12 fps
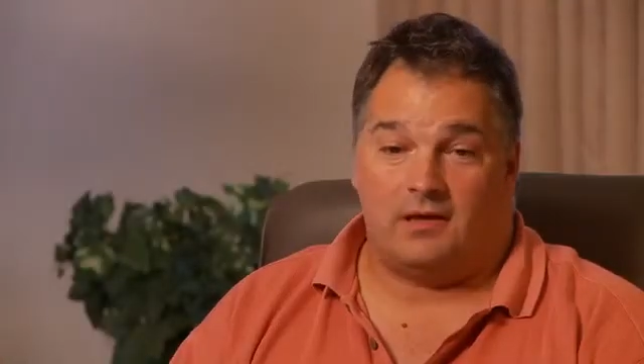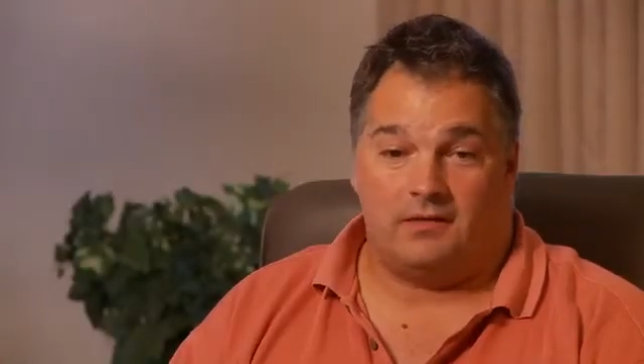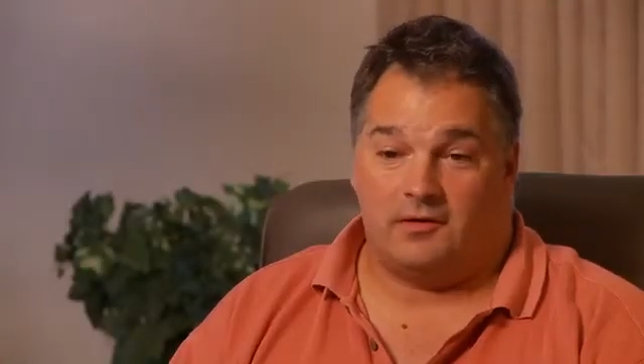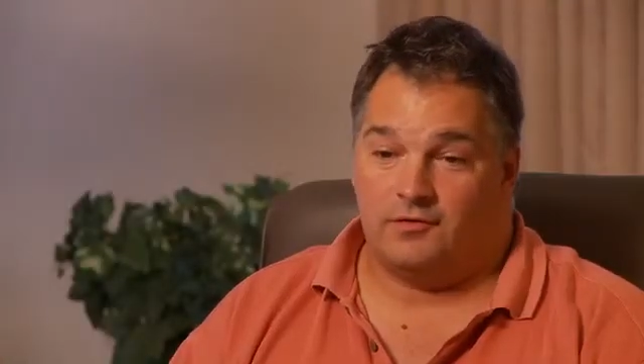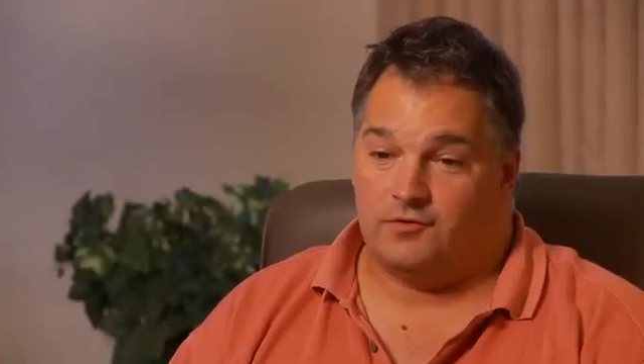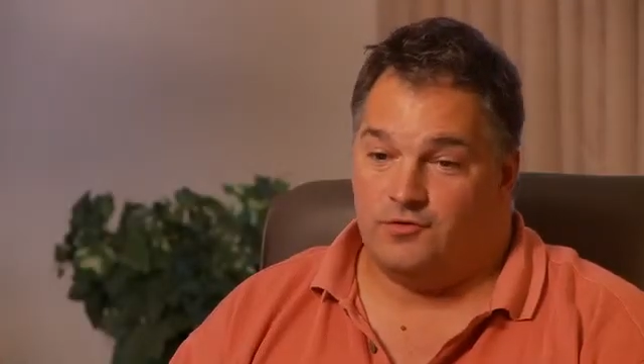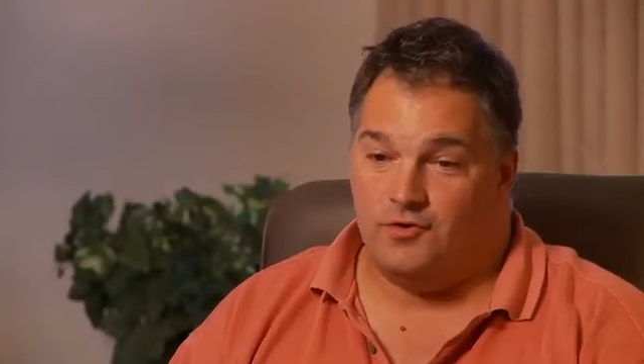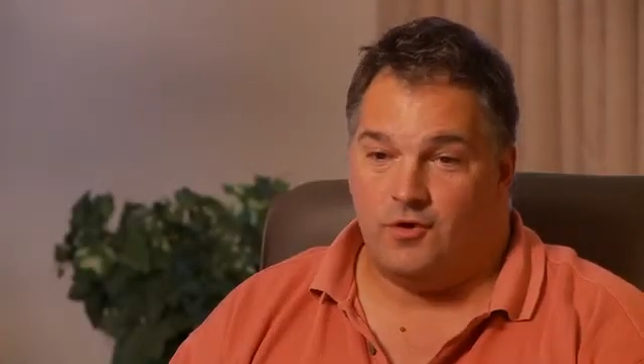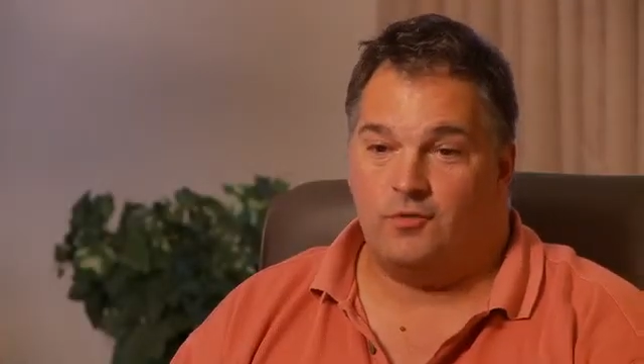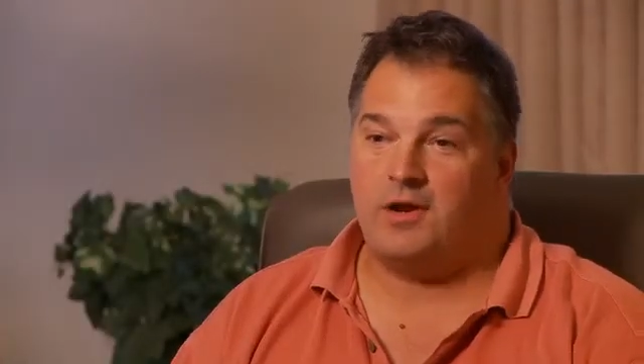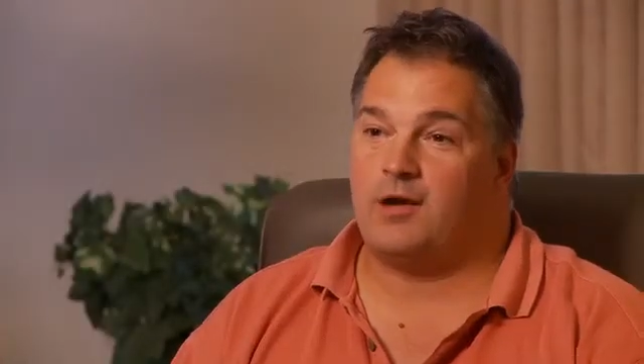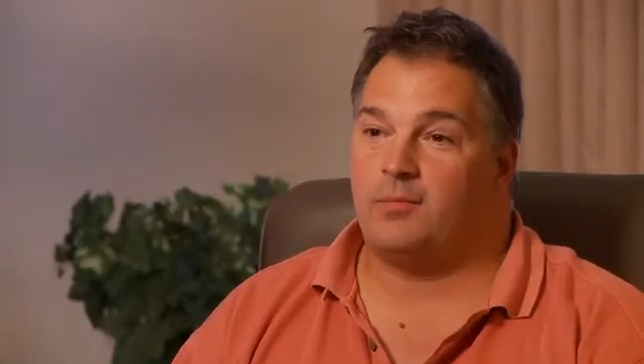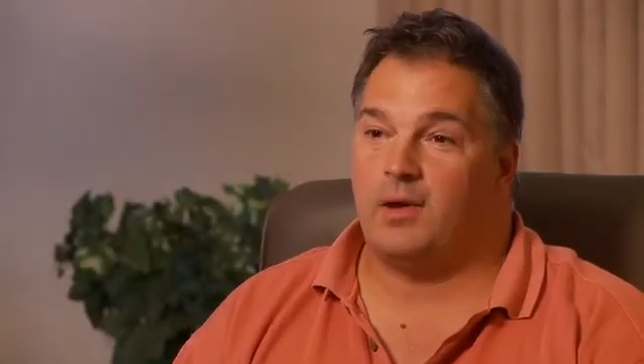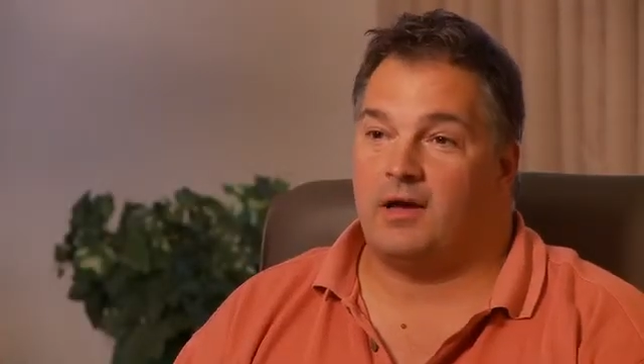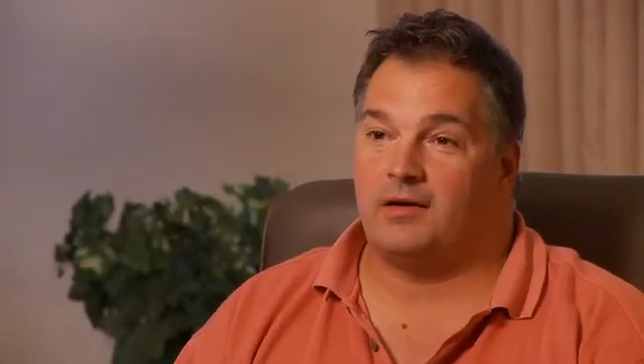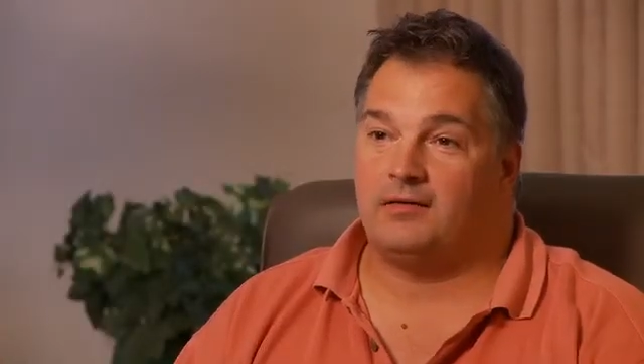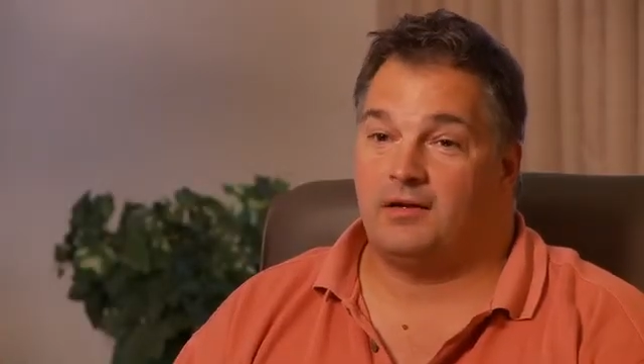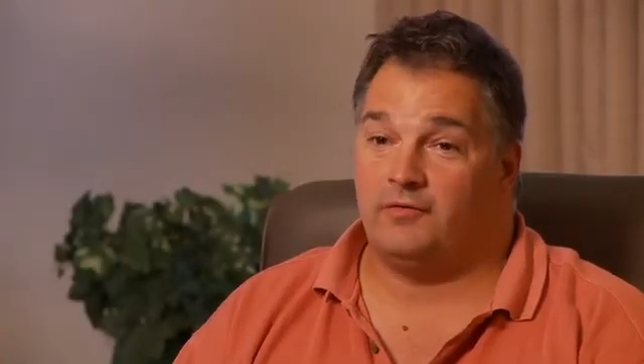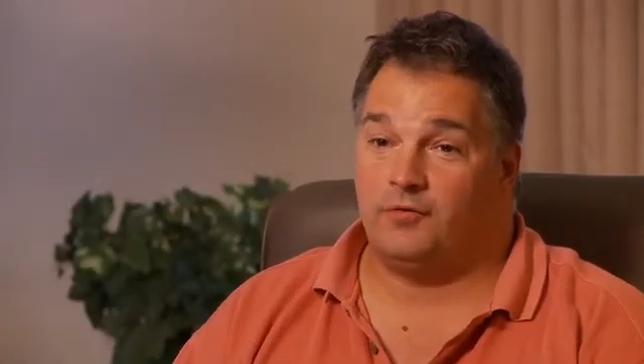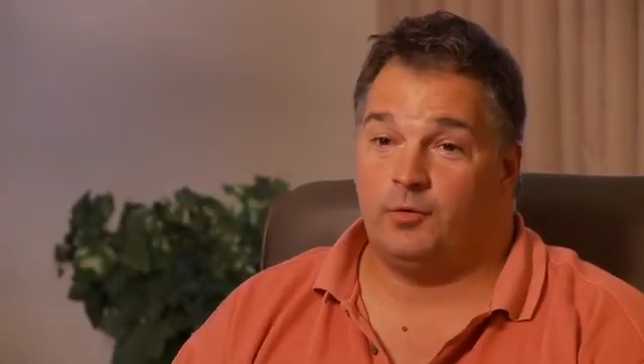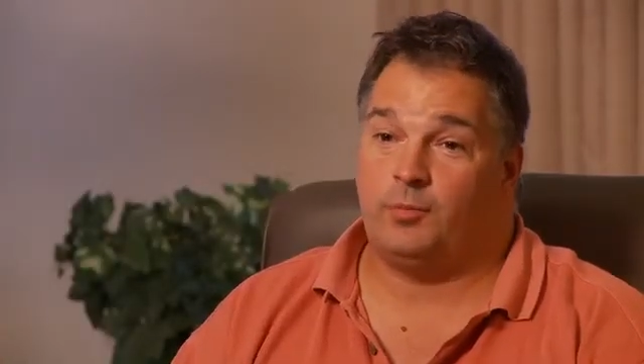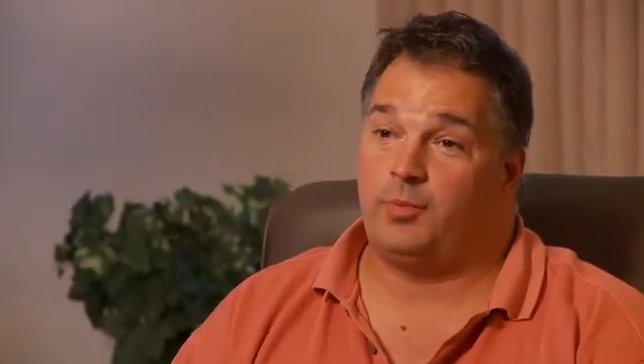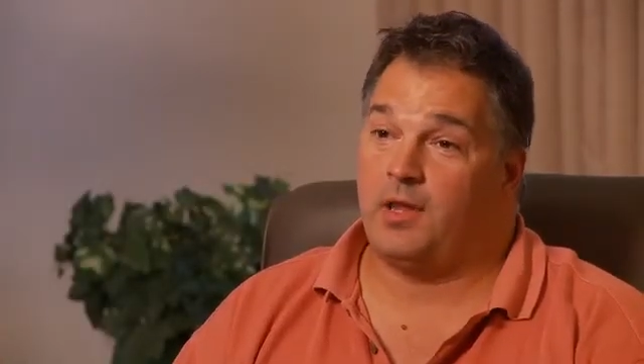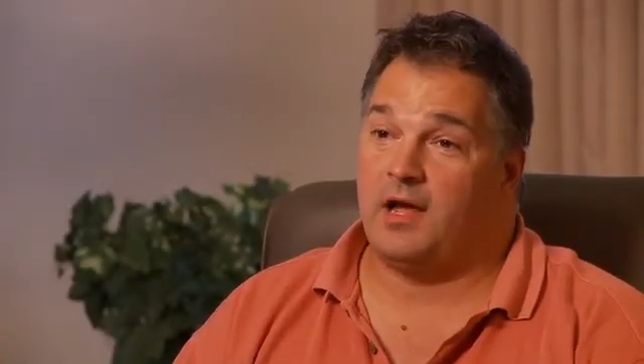There is no doubt about it that if you
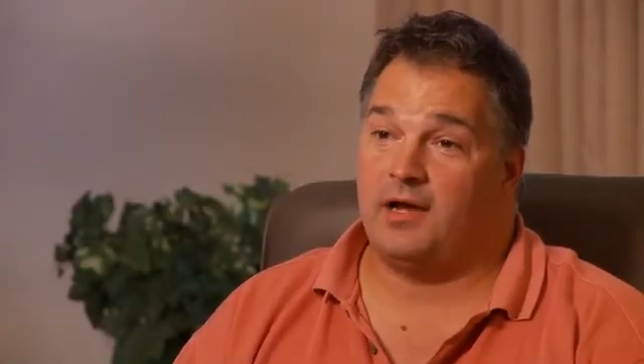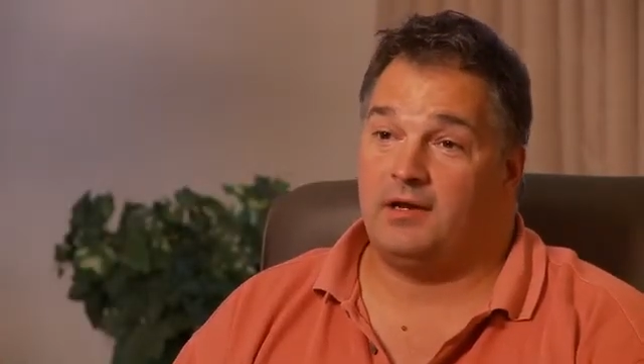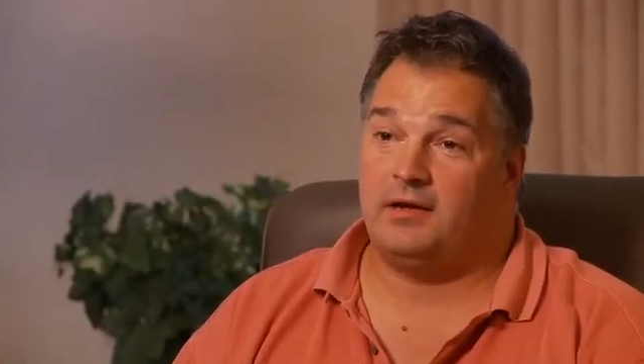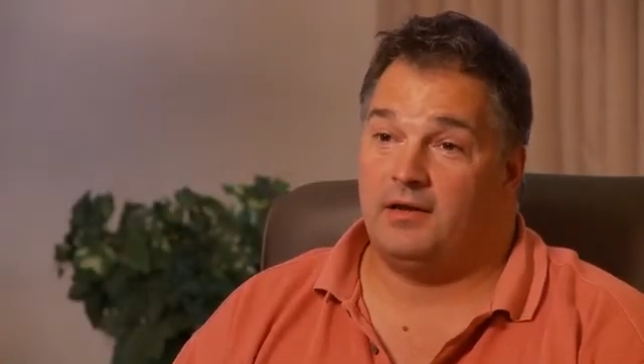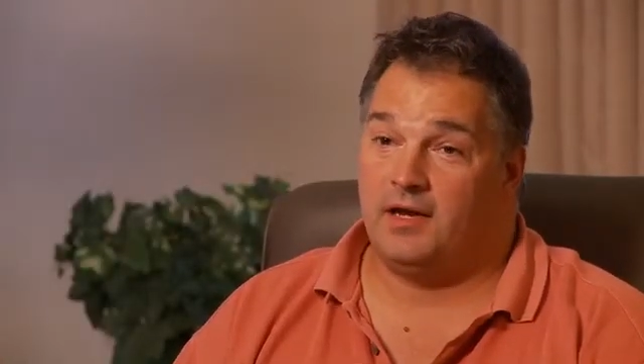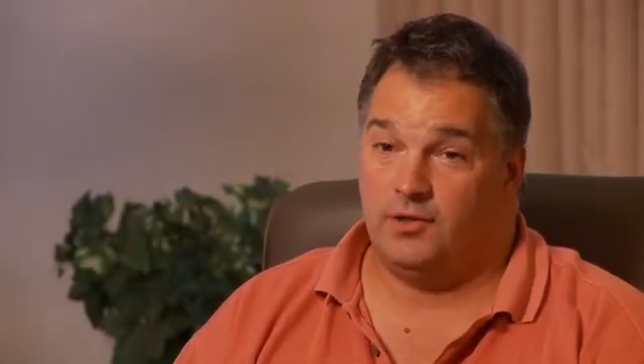apply it